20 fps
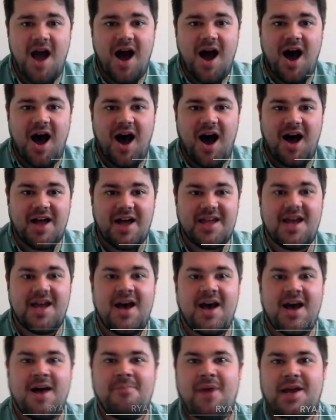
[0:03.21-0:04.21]

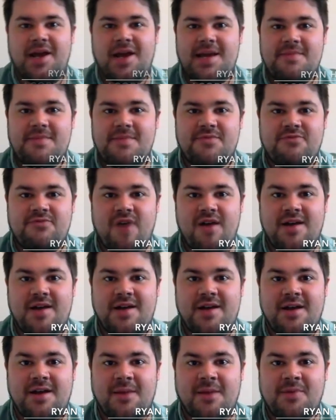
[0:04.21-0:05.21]
Hi, my name's
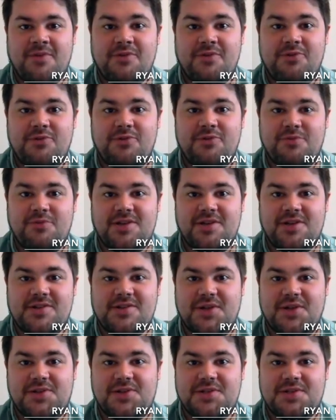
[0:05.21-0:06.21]
Ryan. I'm a recruitment
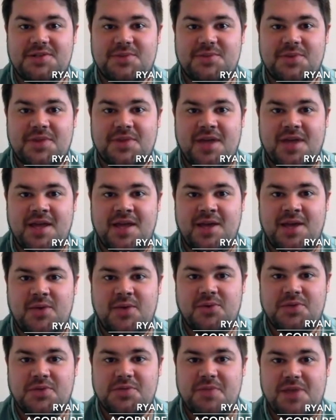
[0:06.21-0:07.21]
consultant with
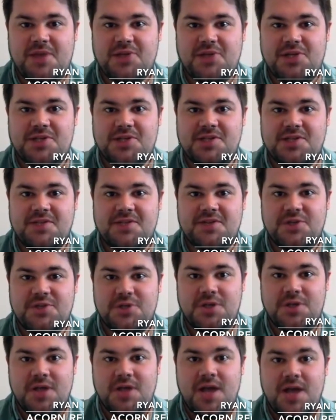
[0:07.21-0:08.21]
Acorn Specialist
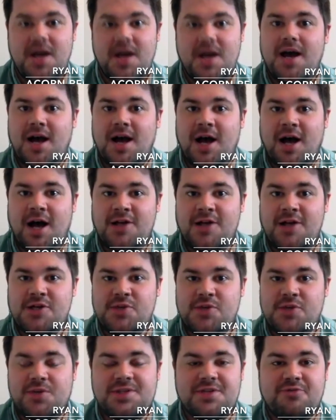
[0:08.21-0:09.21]
Division. I just
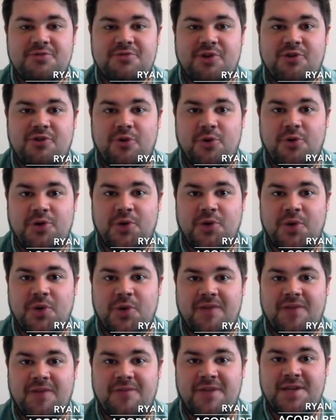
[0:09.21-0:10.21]
wanted to record a
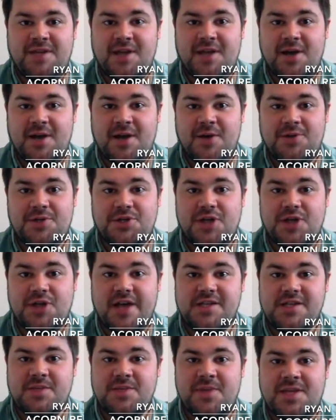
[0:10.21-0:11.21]
quick video to
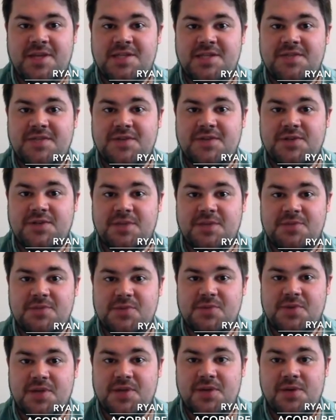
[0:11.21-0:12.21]
share some interview tips
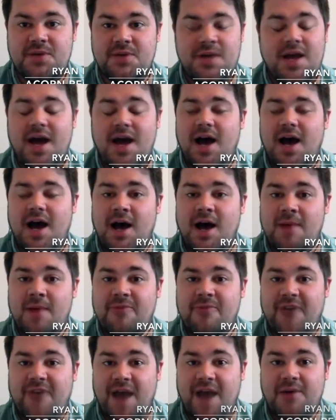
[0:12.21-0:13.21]
with you
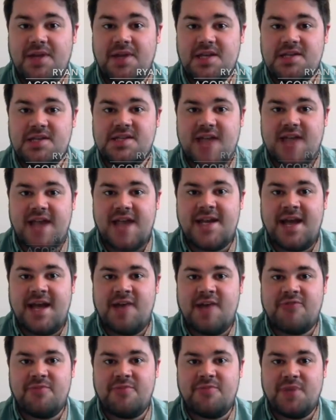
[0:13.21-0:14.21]
for how you can stand
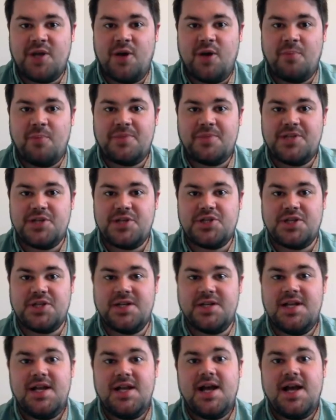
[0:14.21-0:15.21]
out from your
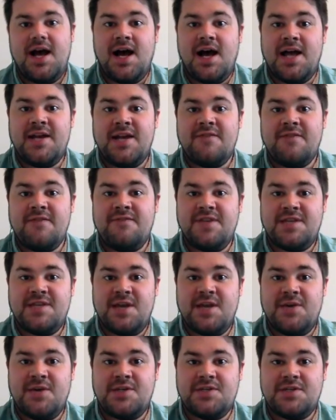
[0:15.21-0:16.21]
competition in a
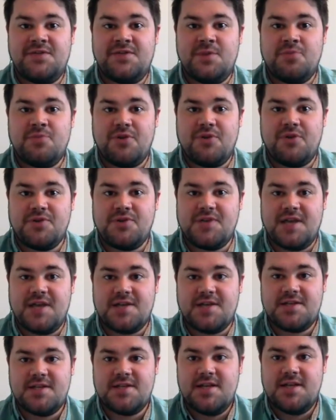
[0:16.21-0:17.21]
video interview
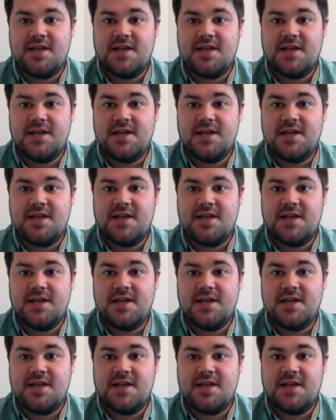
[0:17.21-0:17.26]
process.